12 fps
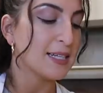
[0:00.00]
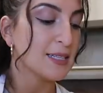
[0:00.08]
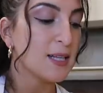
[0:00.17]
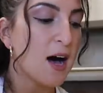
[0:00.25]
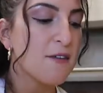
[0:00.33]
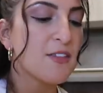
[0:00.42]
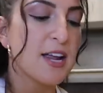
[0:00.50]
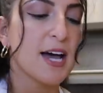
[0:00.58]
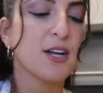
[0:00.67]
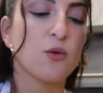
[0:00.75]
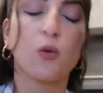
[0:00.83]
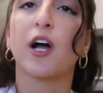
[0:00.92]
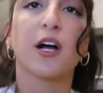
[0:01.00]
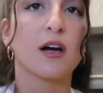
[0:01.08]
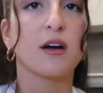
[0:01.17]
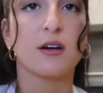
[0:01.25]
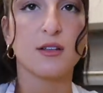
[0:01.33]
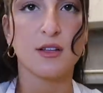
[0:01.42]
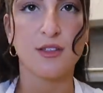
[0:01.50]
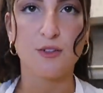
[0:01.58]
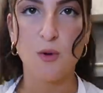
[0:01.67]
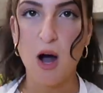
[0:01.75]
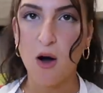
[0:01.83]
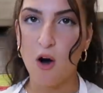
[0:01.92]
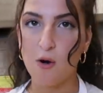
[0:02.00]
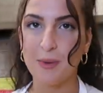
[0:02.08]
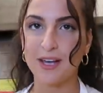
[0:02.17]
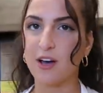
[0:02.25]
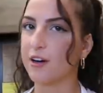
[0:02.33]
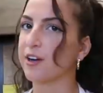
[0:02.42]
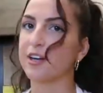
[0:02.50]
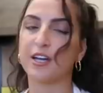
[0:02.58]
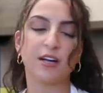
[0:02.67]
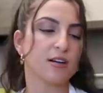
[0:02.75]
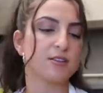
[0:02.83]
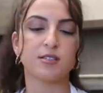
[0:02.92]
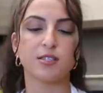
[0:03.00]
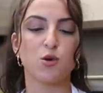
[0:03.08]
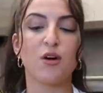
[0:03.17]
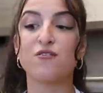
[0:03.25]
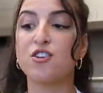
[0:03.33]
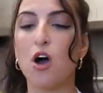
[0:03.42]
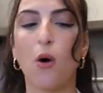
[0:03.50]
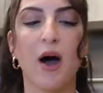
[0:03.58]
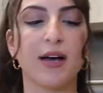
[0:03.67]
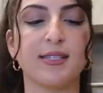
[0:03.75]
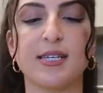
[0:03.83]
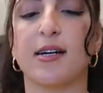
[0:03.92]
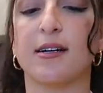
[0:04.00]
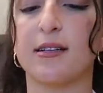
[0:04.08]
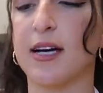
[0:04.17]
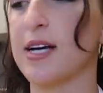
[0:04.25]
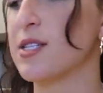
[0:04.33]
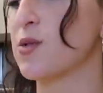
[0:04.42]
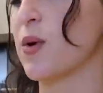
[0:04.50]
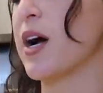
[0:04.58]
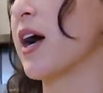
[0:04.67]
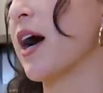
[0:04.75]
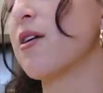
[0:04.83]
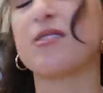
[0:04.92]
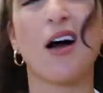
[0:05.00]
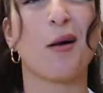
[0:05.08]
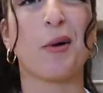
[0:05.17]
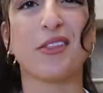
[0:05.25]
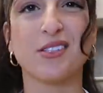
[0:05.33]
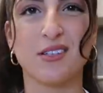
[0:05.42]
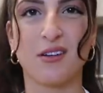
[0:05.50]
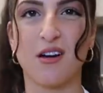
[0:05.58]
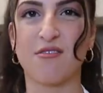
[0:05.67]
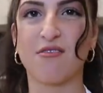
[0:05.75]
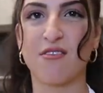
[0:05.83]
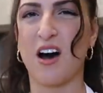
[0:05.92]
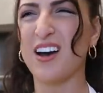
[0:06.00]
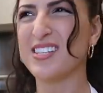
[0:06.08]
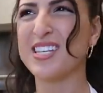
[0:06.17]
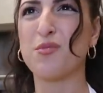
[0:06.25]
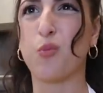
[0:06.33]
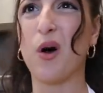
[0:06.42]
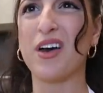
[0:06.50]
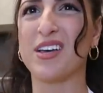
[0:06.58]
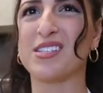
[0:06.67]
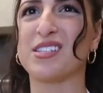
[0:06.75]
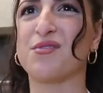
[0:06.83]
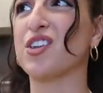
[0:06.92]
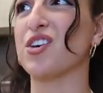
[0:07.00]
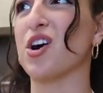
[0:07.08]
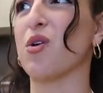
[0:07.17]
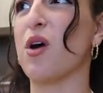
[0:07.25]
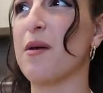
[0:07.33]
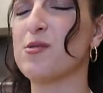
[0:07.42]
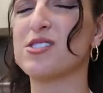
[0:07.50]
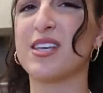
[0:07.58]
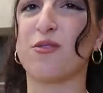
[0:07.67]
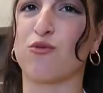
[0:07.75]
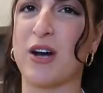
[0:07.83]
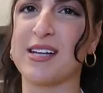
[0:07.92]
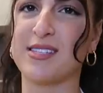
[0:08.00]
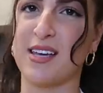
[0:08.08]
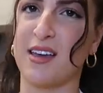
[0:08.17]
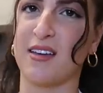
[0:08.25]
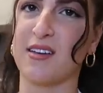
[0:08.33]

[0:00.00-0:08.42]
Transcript: I love that I had to work throughout all my younger years. You have no idea. Like, I swear, I don't talk about this enough. Honestly, what is this video? I'm just like ranting.